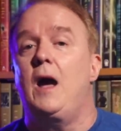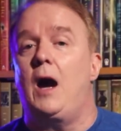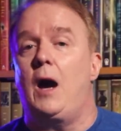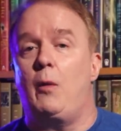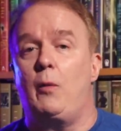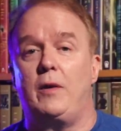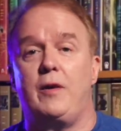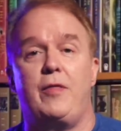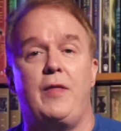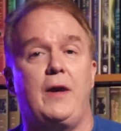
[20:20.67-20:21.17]
I
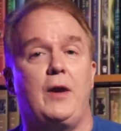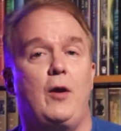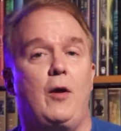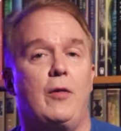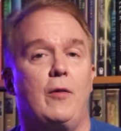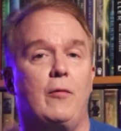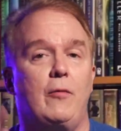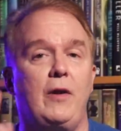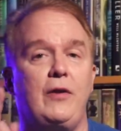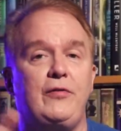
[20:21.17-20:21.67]
want to thank all
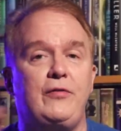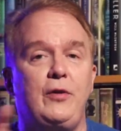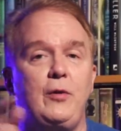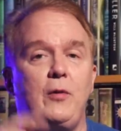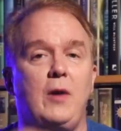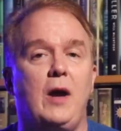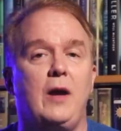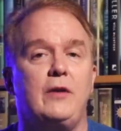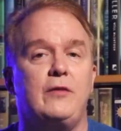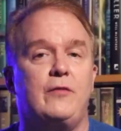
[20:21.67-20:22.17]
the rest of you
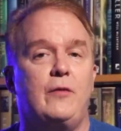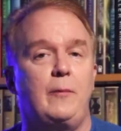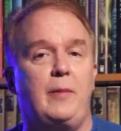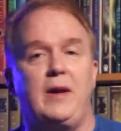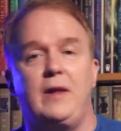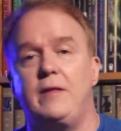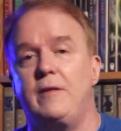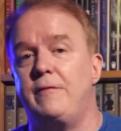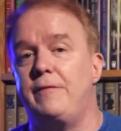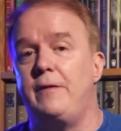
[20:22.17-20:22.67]
guys for
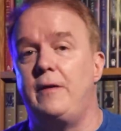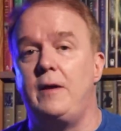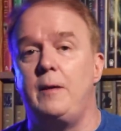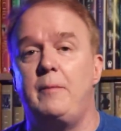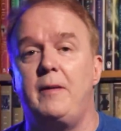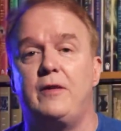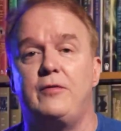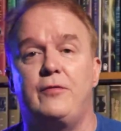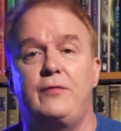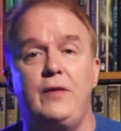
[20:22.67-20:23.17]
being the very
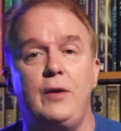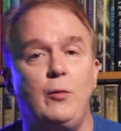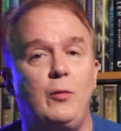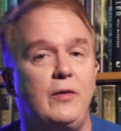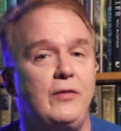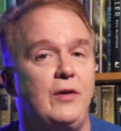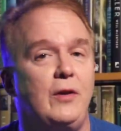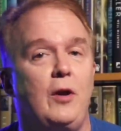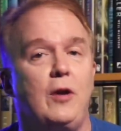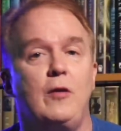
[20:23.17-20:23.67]
best
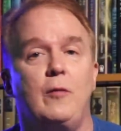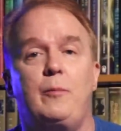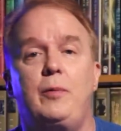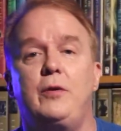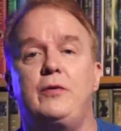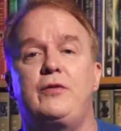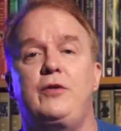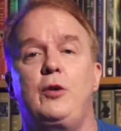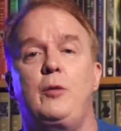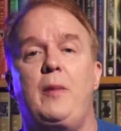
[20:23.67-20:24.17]
viewers in all of
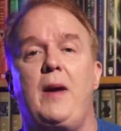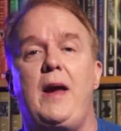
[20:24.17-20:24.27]
BookTube.